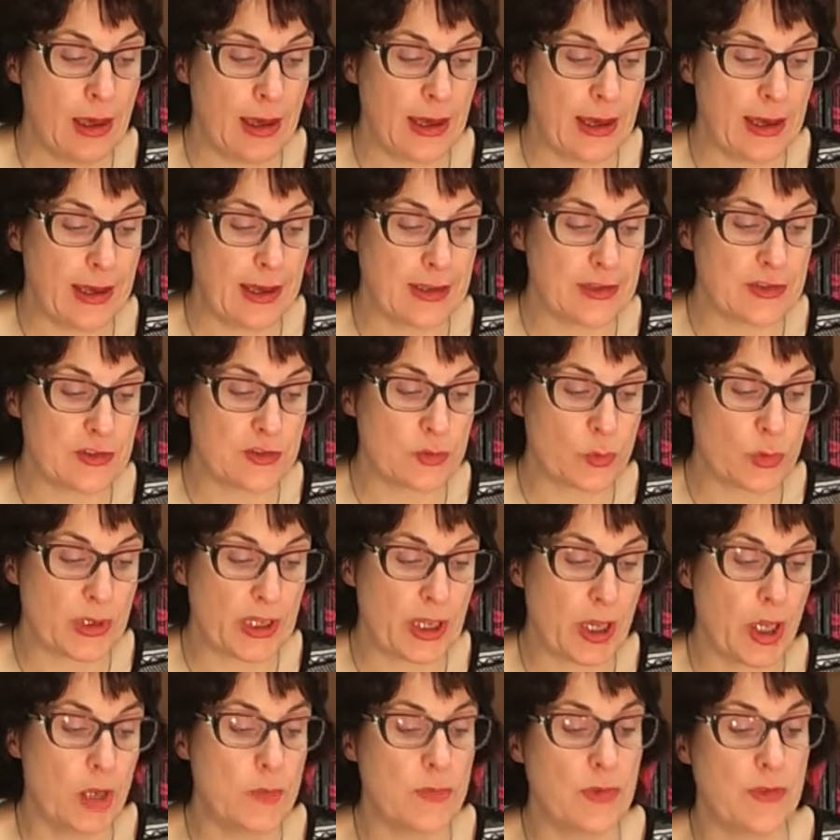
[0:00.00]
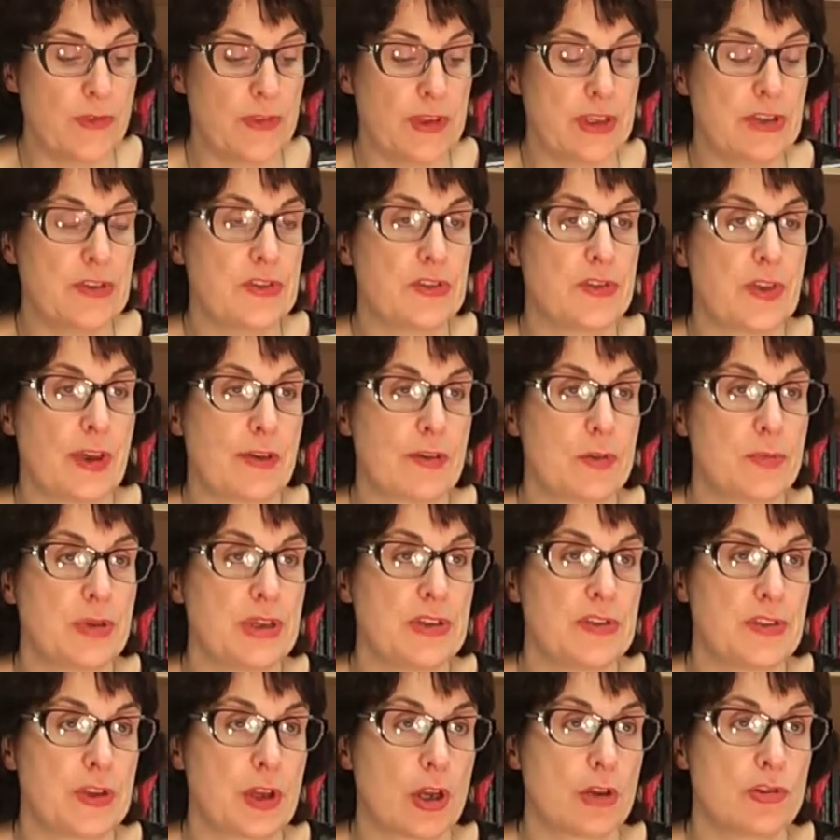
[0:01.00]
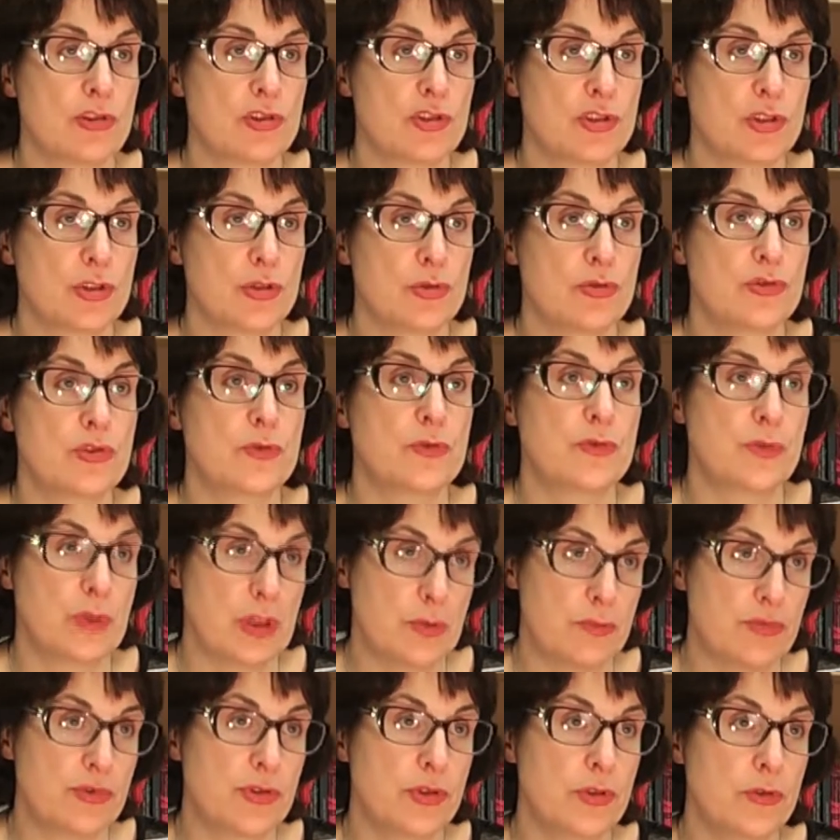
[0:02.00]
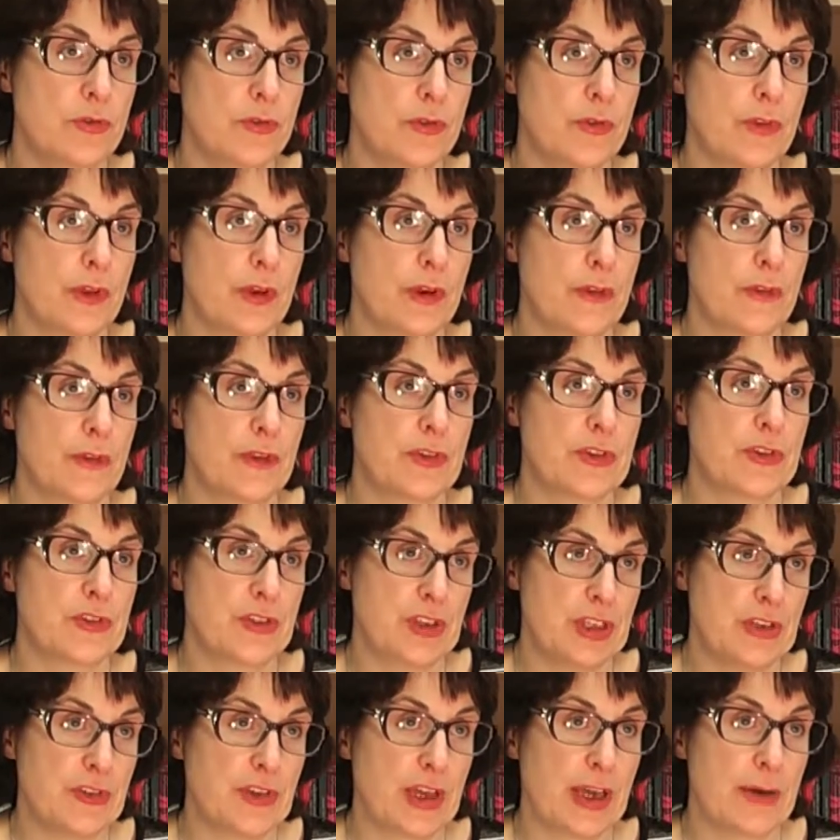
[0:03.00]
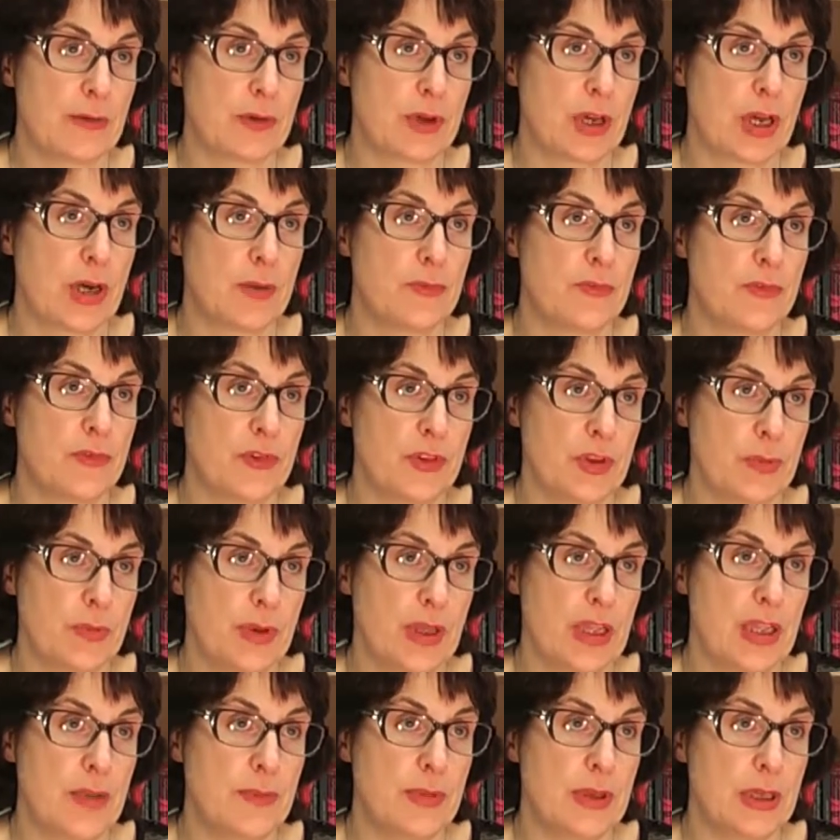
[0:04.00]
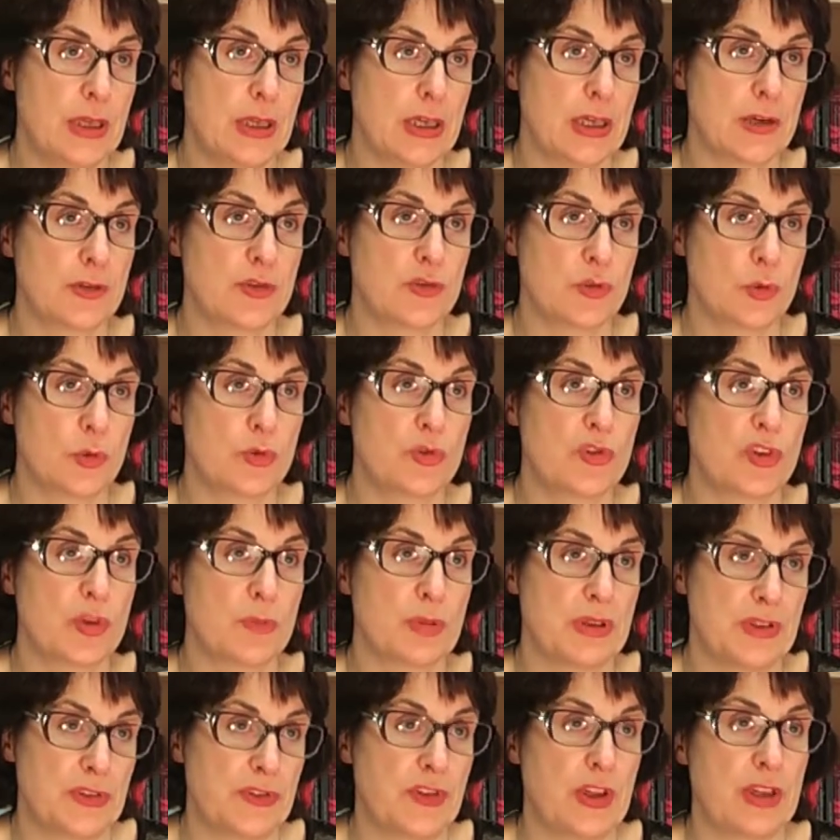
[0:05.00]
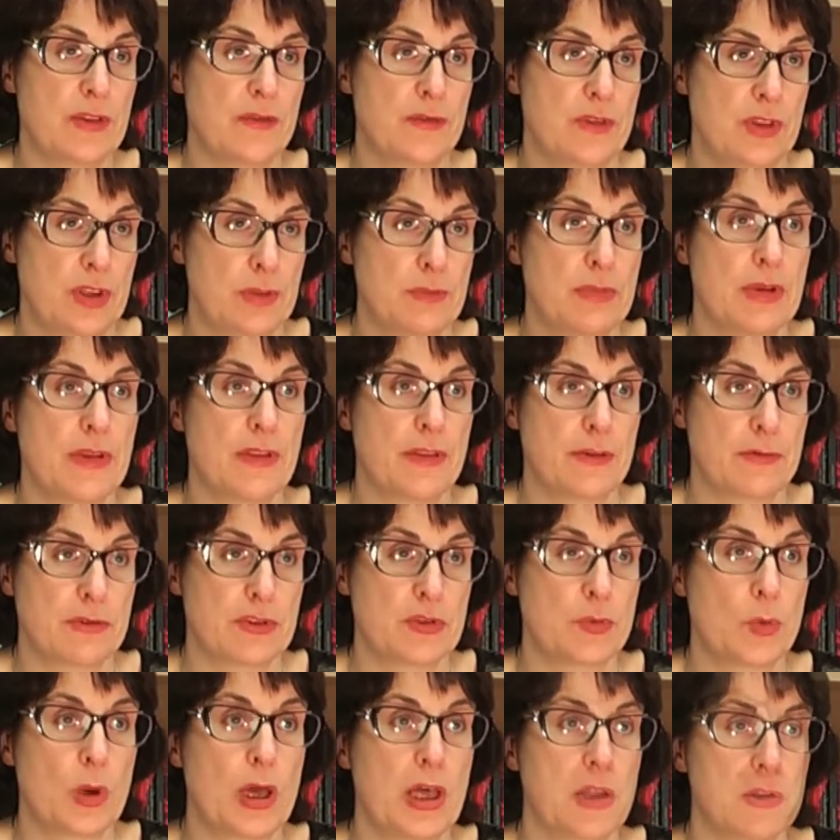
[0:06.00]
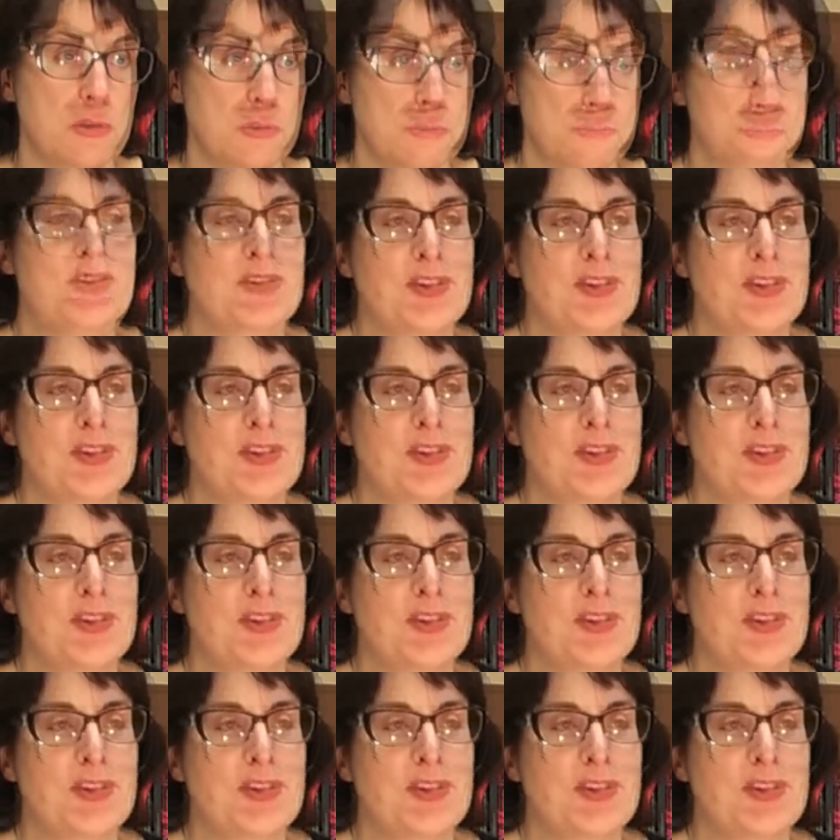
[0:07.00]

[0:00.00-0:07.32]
and we hope that these therapies are going to improve the, the, disease outcome for the baby and also be safe for the mother as well.